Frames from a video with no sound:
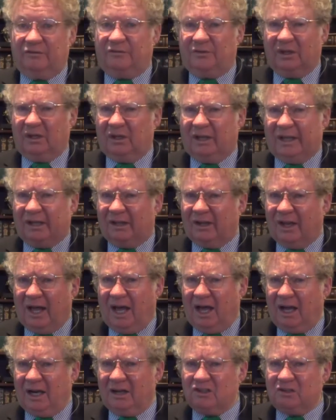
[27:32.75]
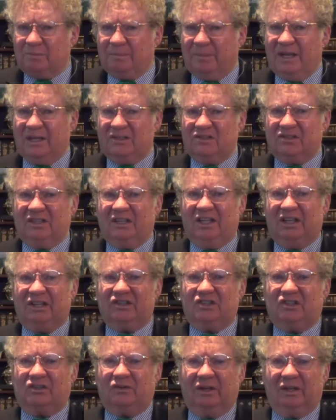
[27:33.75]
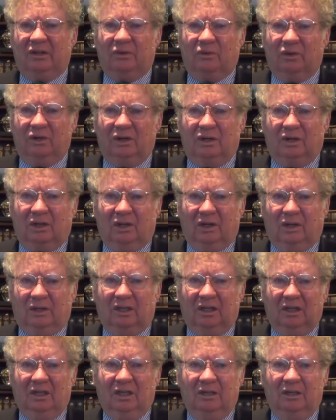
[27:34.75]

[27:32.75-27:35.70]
fill a lot of space in the history of the world.